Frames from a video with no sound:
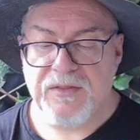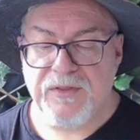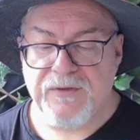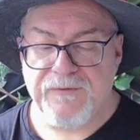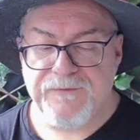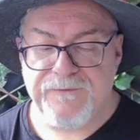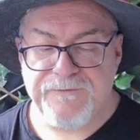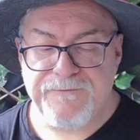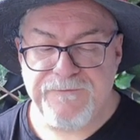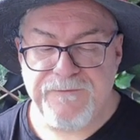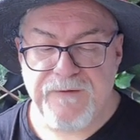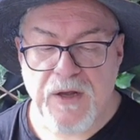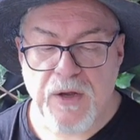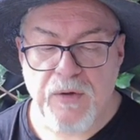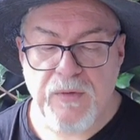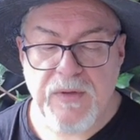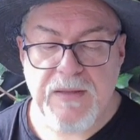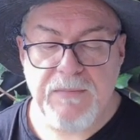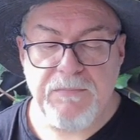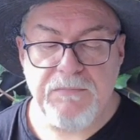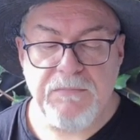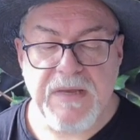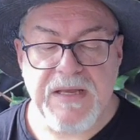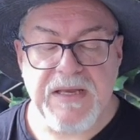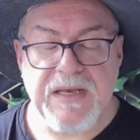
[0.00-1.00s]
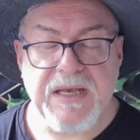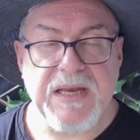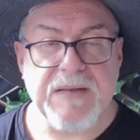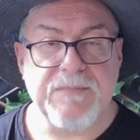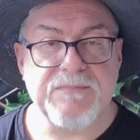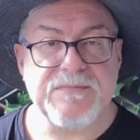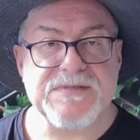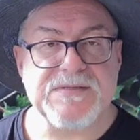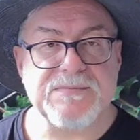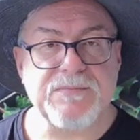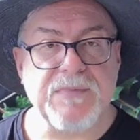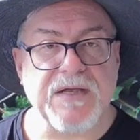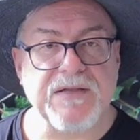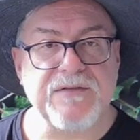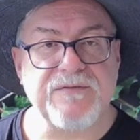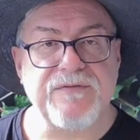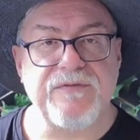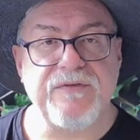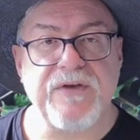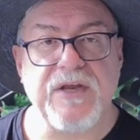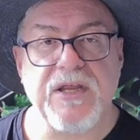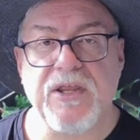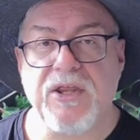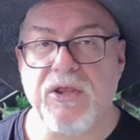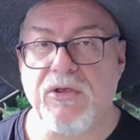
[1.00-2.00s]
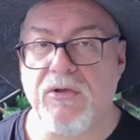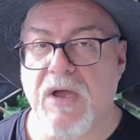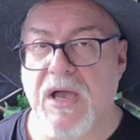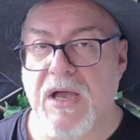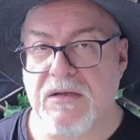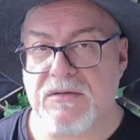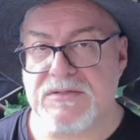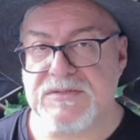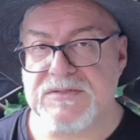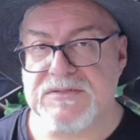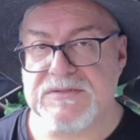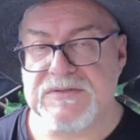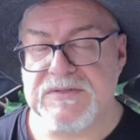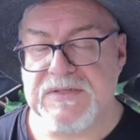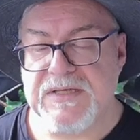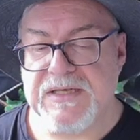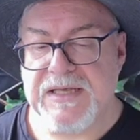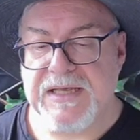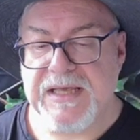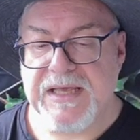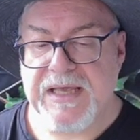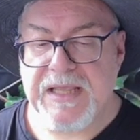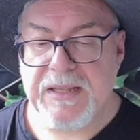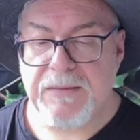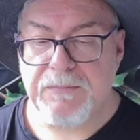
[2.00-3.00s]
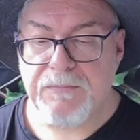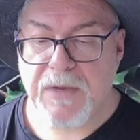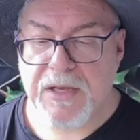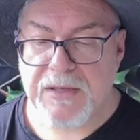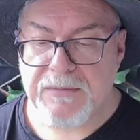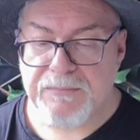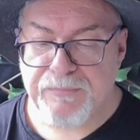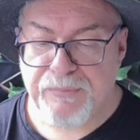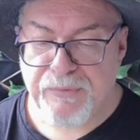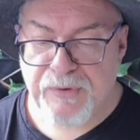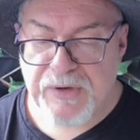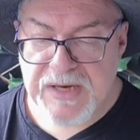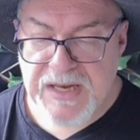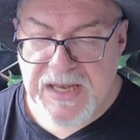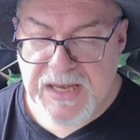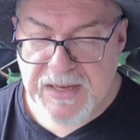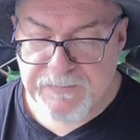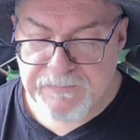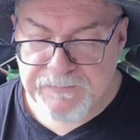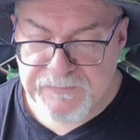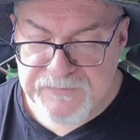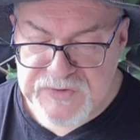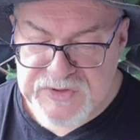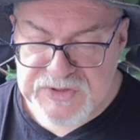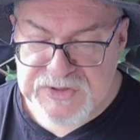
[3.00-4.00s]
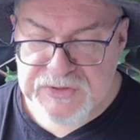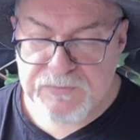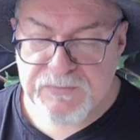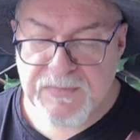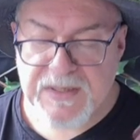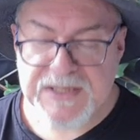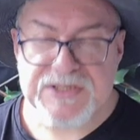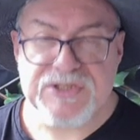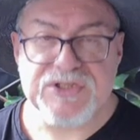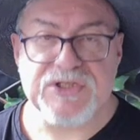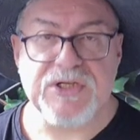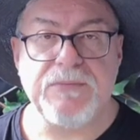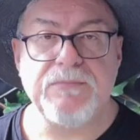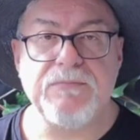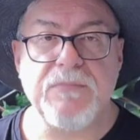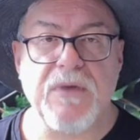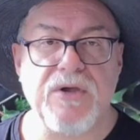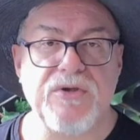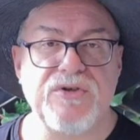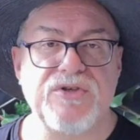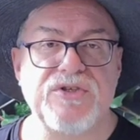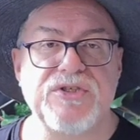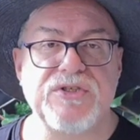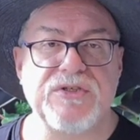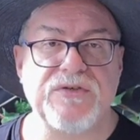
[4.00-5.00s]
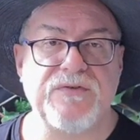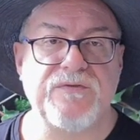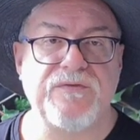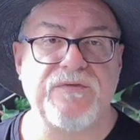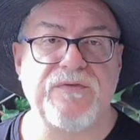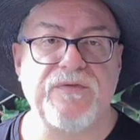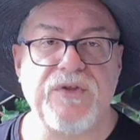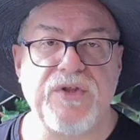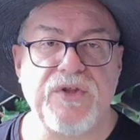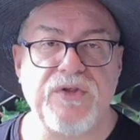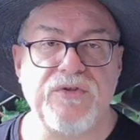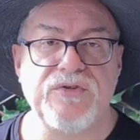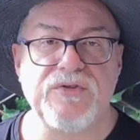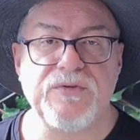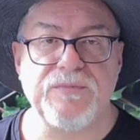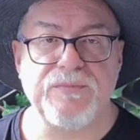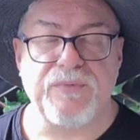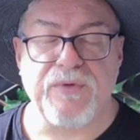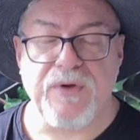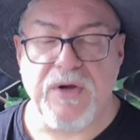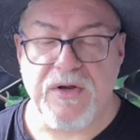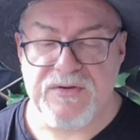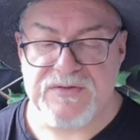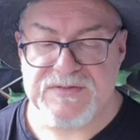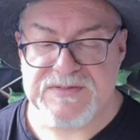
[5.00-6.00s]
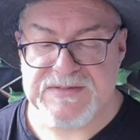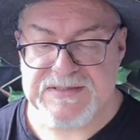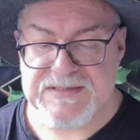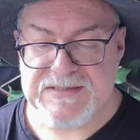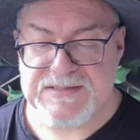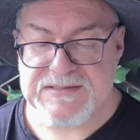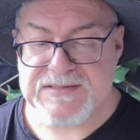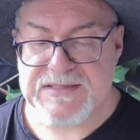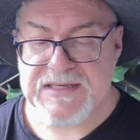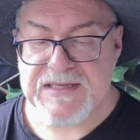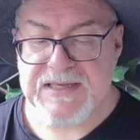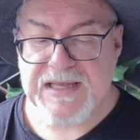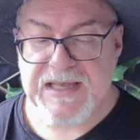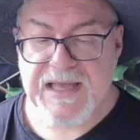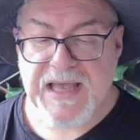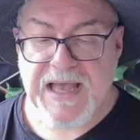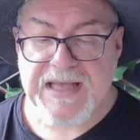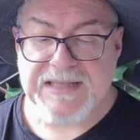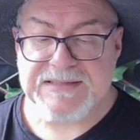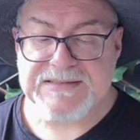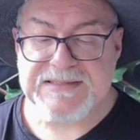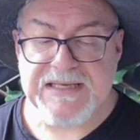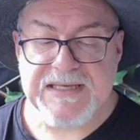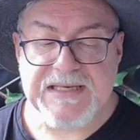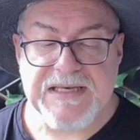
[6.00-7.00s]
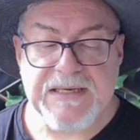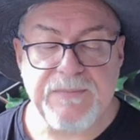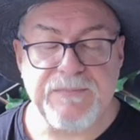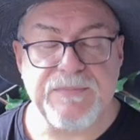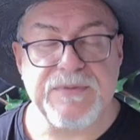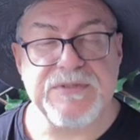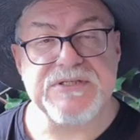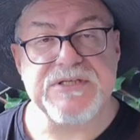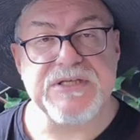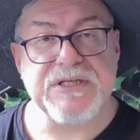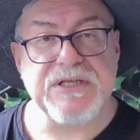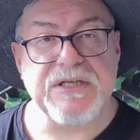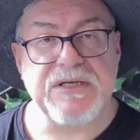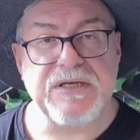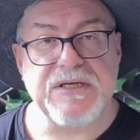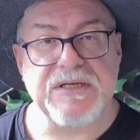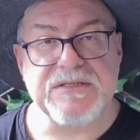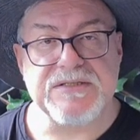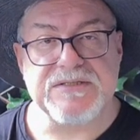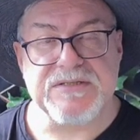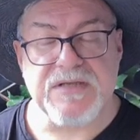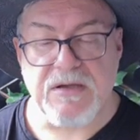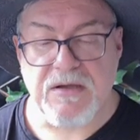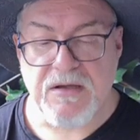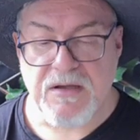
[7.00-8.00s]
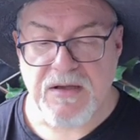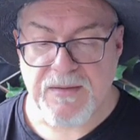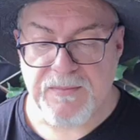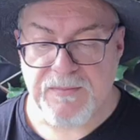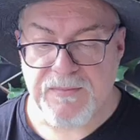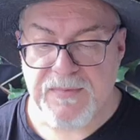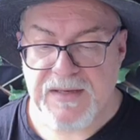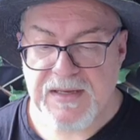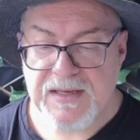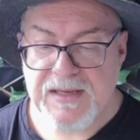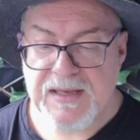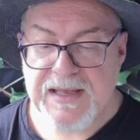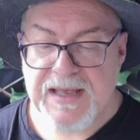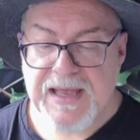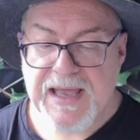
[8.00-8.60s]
the flowy mediums might freak you out. It might bring up too much emotion for you to process at any particular time,